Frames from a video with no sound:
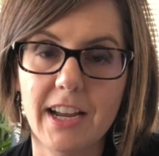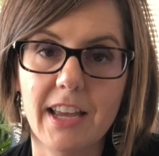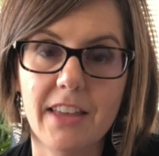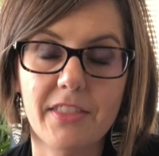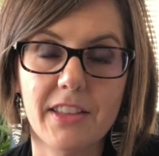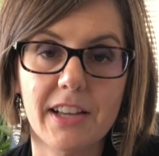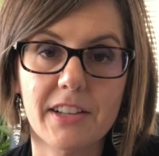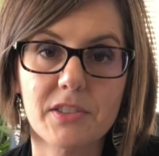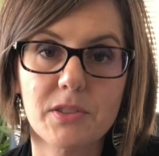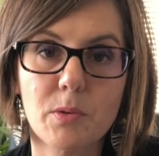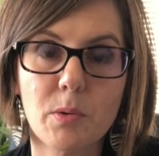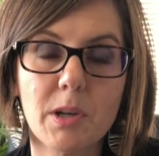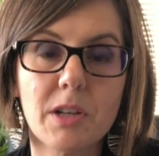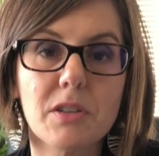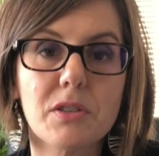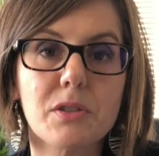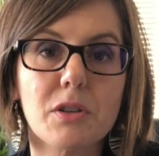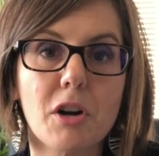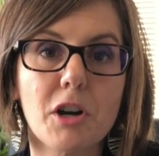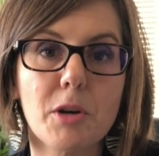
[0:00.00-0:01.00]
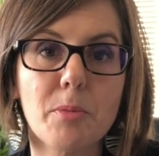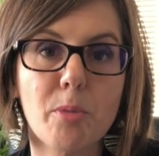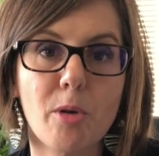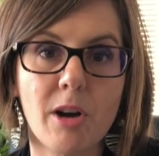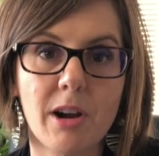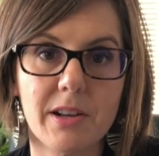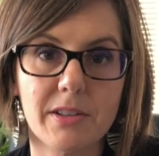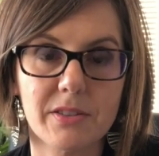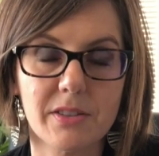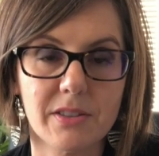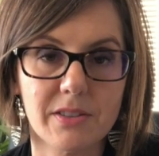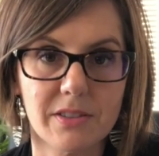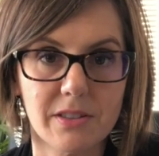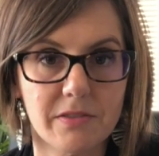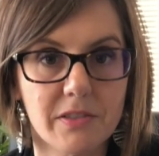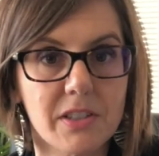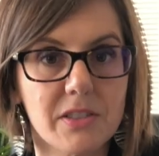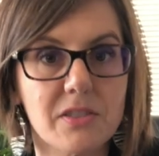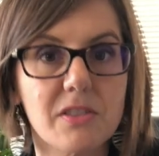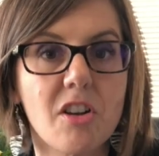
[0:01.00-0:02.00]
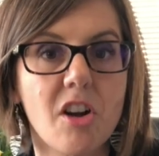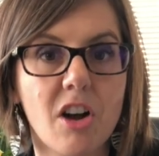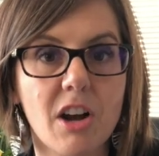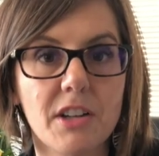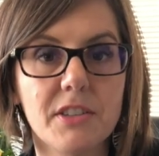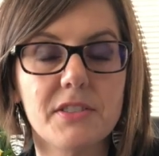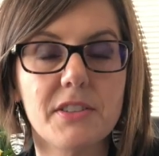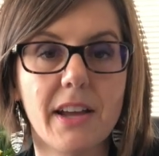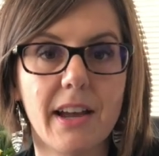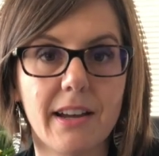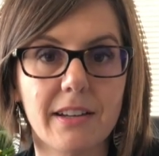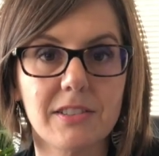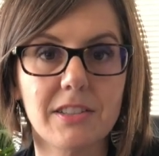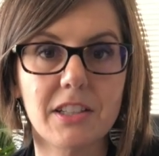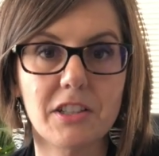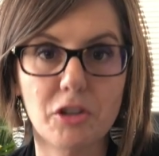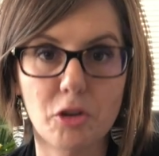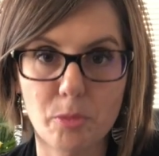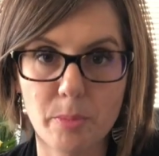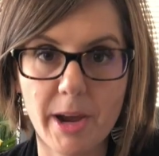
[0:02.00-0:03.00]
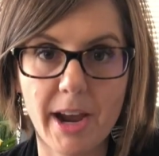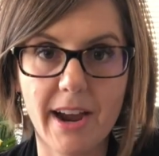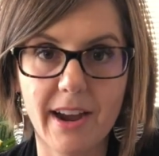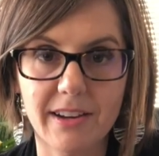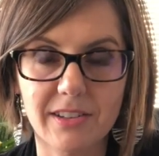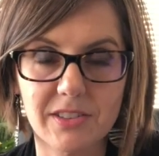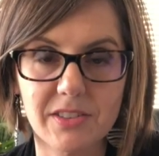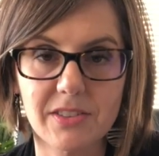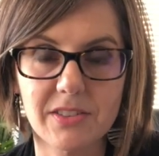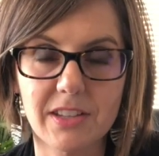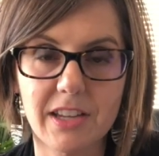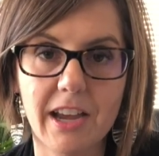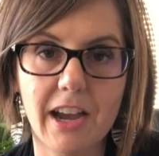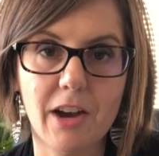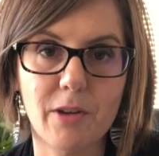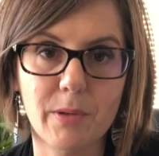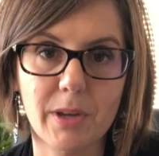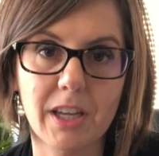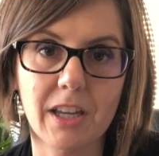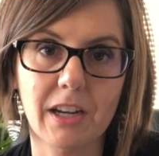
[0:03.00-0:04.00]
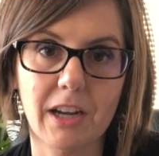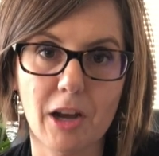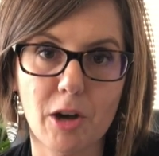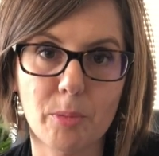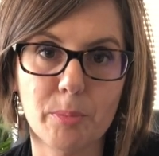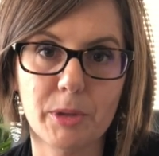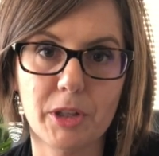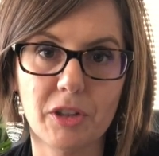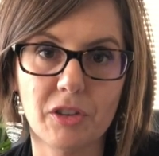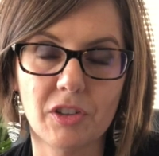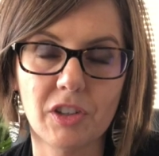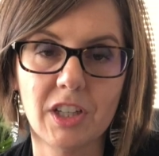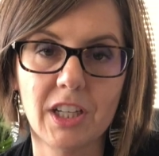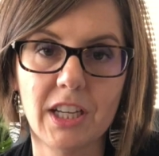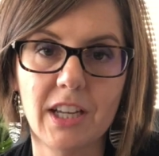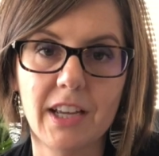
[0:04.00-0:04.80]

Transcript: And that's going to start a process of us contacting you back to see how we can help you.